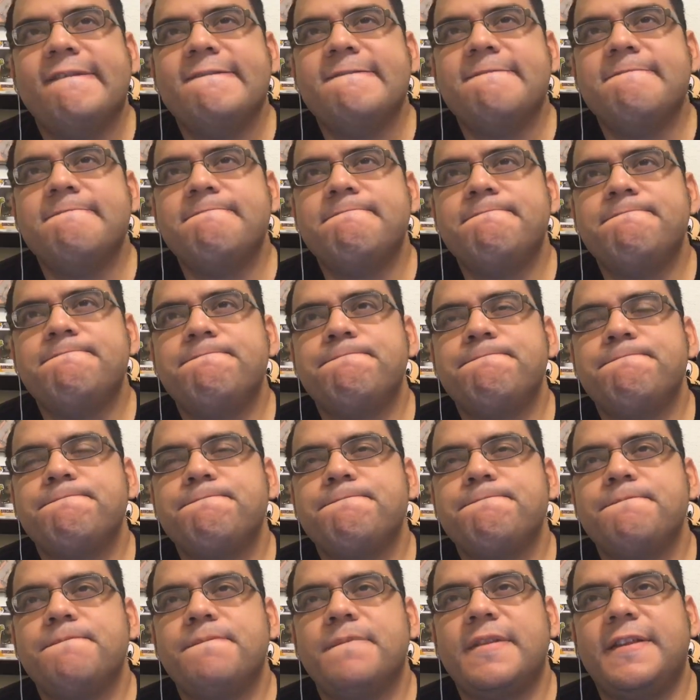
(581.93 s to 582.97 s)

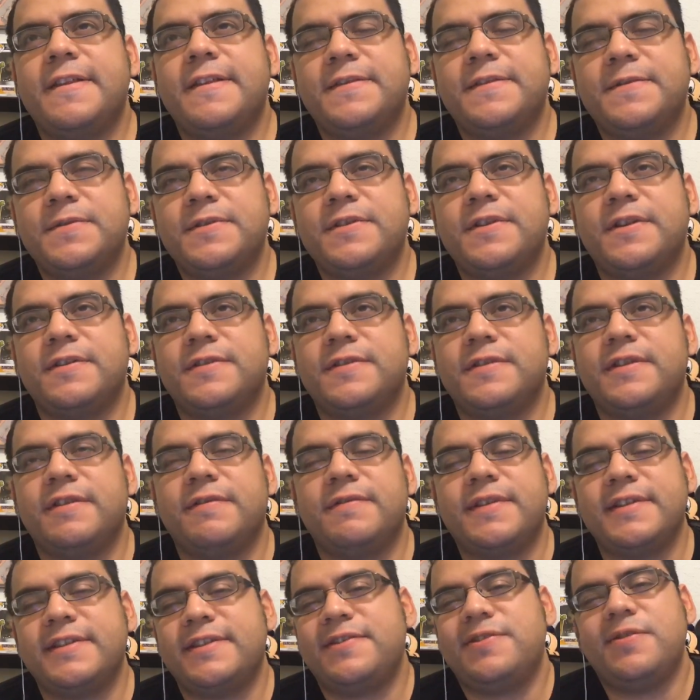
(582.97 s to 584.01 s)
this was also
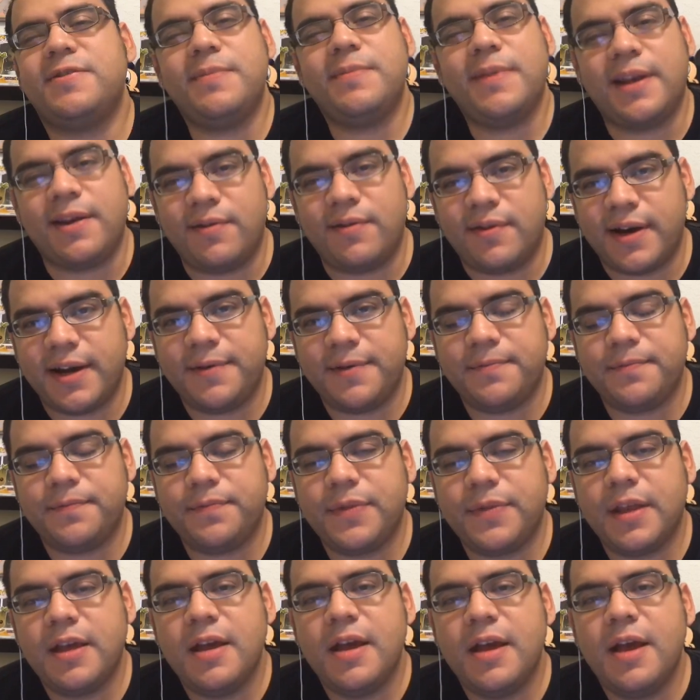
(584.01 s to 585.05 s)
tough because there's so many, right?
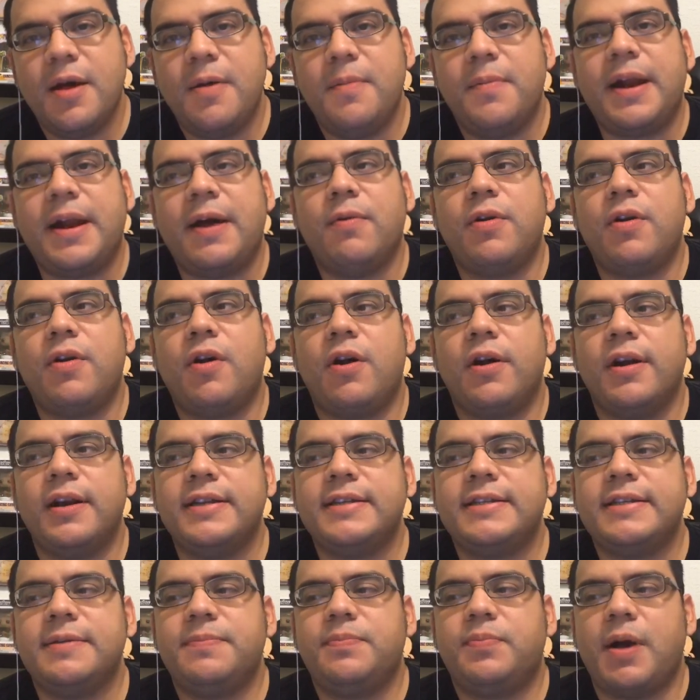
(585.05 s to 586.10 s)
But I would
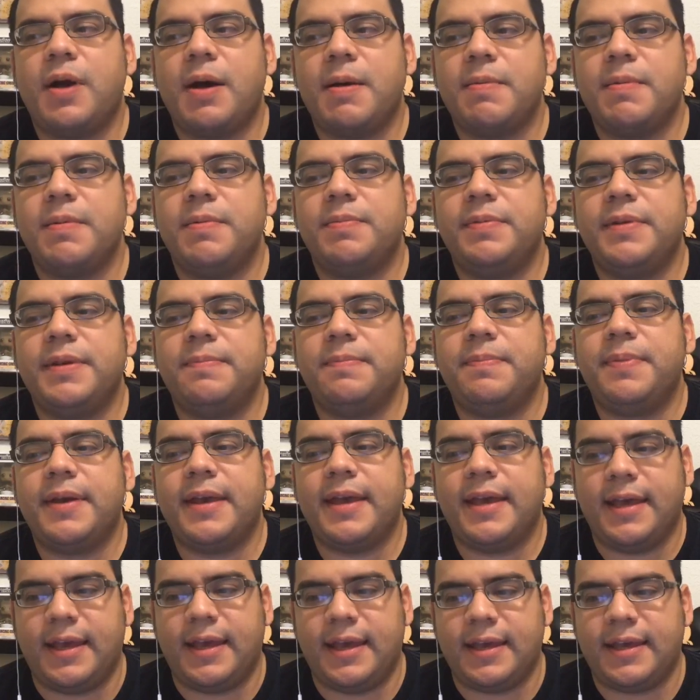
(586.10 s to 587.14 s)
honestly probably
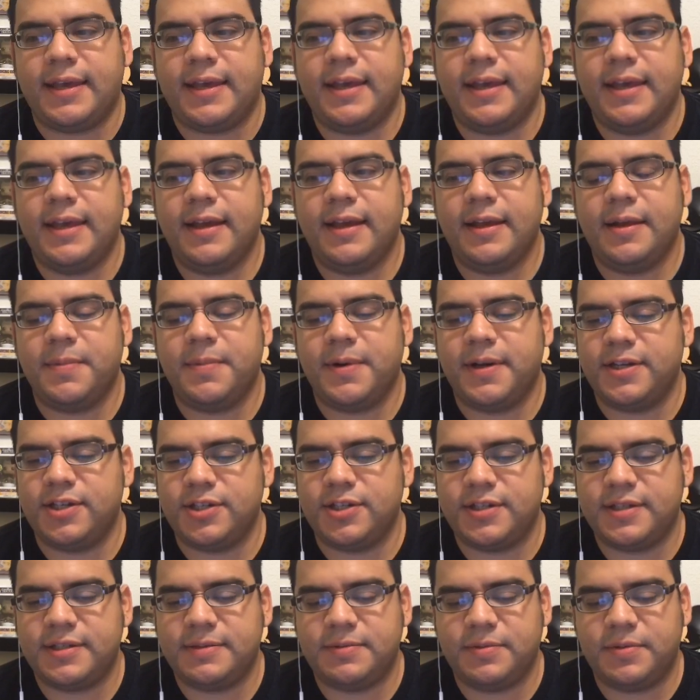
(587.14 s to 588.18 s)
pick... I'm going to
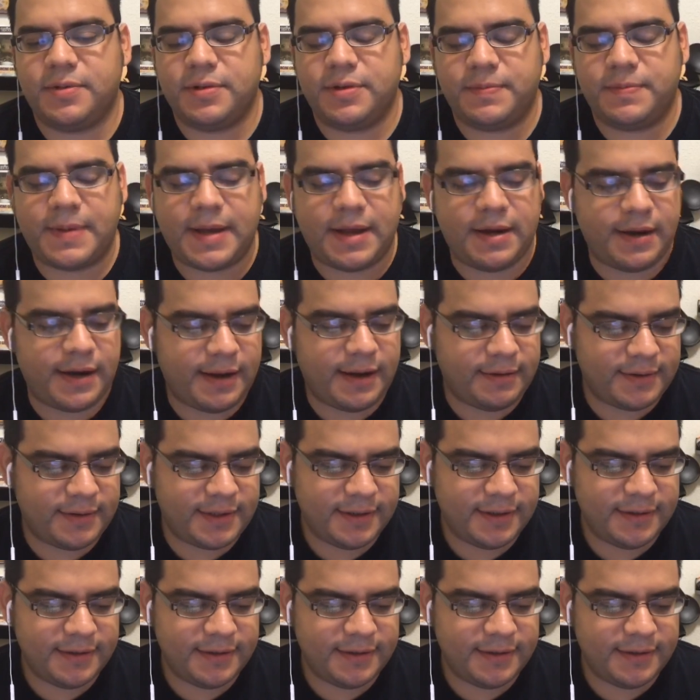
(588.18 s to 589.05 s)
just spout it out.